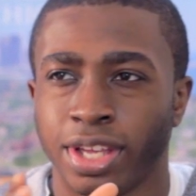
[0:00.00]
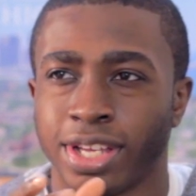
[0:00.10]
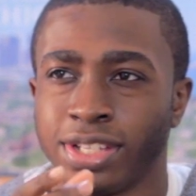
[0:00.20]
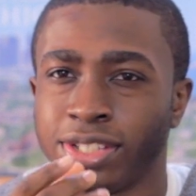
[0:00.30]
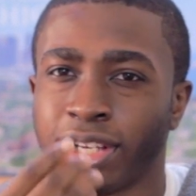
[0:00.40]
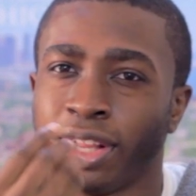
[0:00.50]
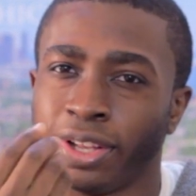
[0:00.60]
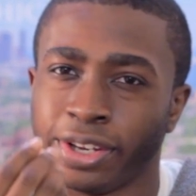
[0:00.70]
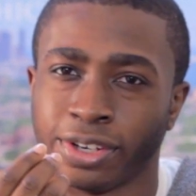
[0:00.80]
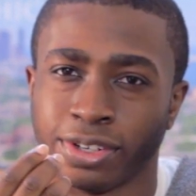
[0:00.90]
as
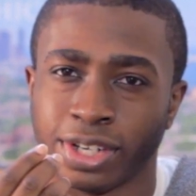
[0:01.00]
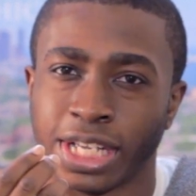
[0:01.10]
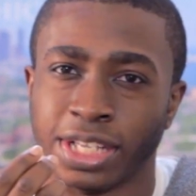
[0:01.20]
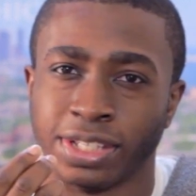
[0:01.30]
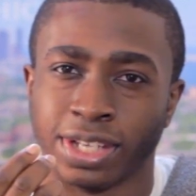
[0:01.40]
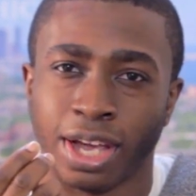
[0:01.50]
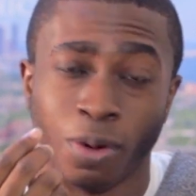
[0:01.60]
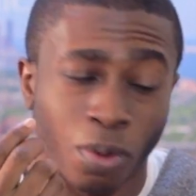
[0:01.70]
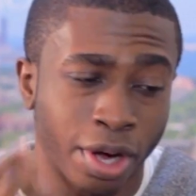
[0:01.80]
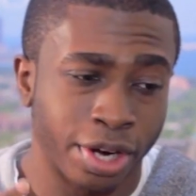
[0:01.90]
clear as
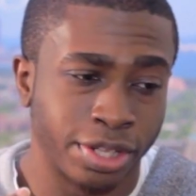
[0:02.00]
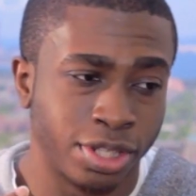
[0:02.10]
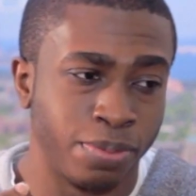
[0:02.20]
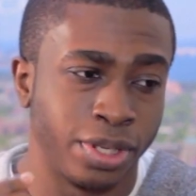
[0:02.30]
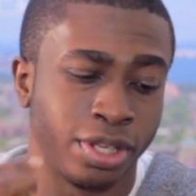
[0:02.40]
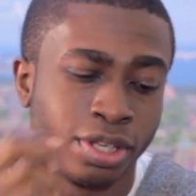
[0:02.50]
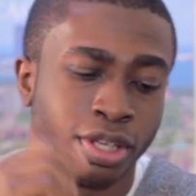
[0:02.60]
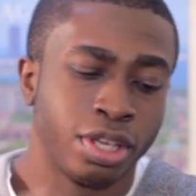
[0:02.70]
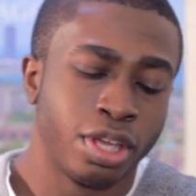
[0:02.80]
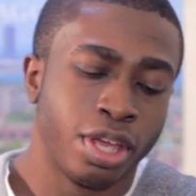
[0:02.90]
I wanted it to be.
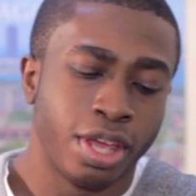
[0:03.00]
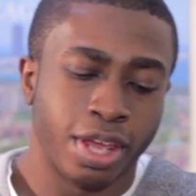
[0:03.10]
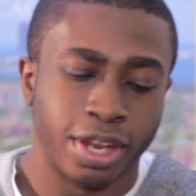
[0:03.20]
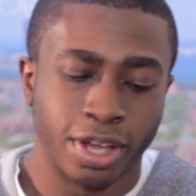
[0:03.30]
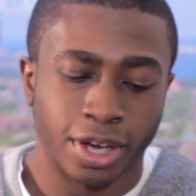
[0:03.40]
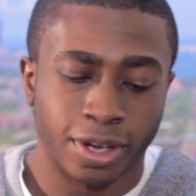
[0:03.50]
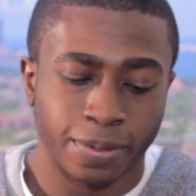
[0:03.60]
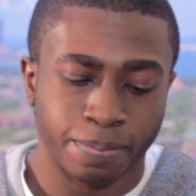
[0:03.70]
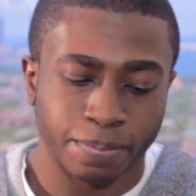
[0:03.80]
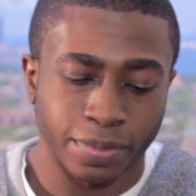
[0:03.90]
And
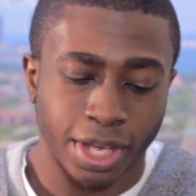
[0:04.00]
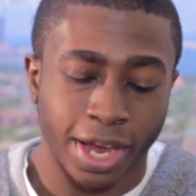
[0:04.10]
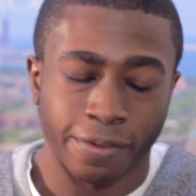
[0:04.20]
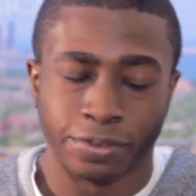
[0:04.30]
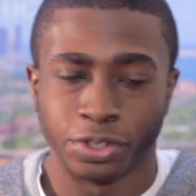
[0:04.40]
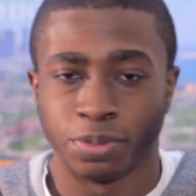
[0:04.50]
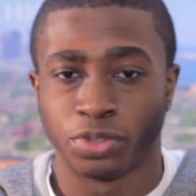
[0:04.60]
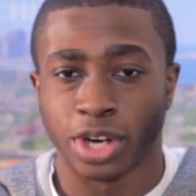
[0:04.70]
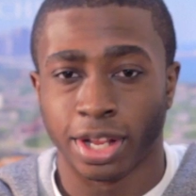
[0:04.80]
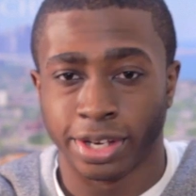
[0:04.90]
after some
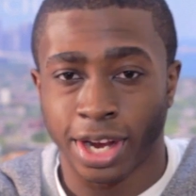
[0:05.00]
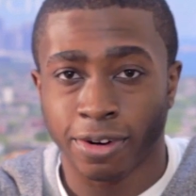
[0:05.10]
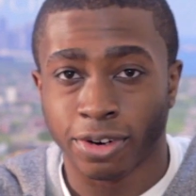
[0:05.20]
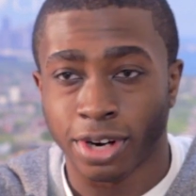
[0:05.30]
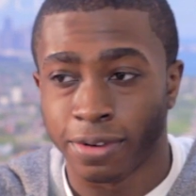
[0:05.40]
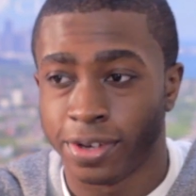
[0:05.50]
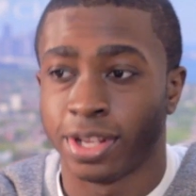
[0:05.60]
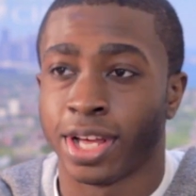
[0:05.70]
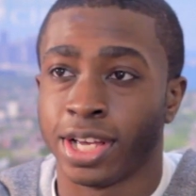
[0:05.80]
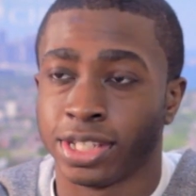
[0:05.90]
trial and error, I
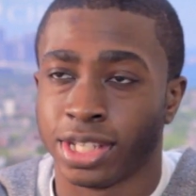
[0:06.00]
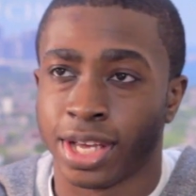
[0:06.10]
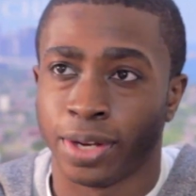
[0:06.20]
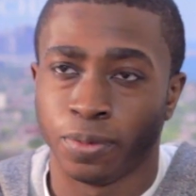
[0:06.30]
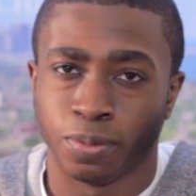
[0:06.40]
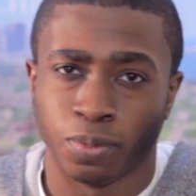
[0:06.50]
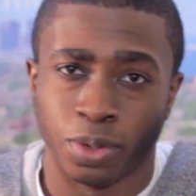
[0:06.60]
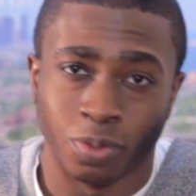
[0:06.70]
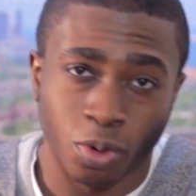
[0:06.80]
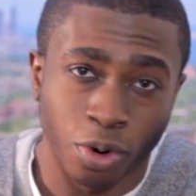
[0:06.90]
realized that
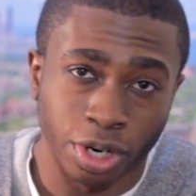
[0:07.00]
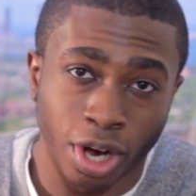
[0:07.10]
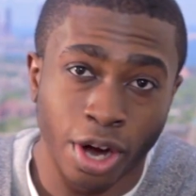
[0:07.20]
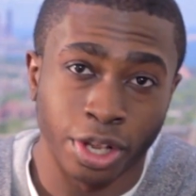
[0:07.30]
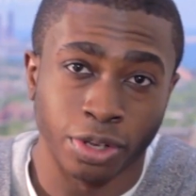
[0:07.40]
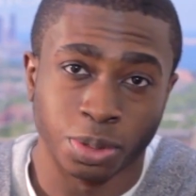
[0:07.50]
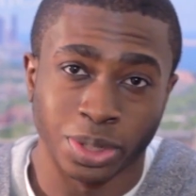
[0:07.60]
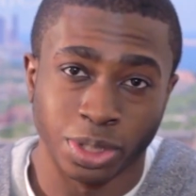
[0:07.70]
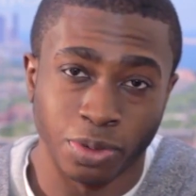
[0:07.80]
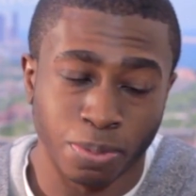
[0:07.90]
when recording audio,
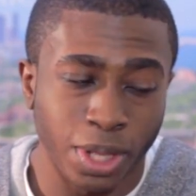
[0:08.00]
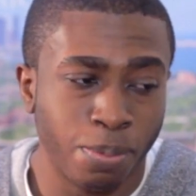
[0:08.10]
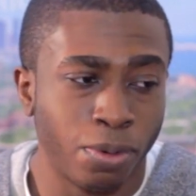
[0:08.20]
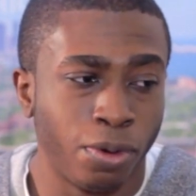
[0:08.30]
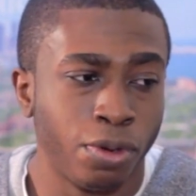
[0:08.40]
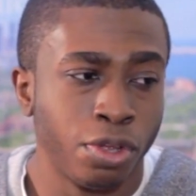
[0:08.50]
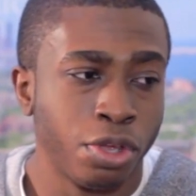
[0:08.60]
especially with people,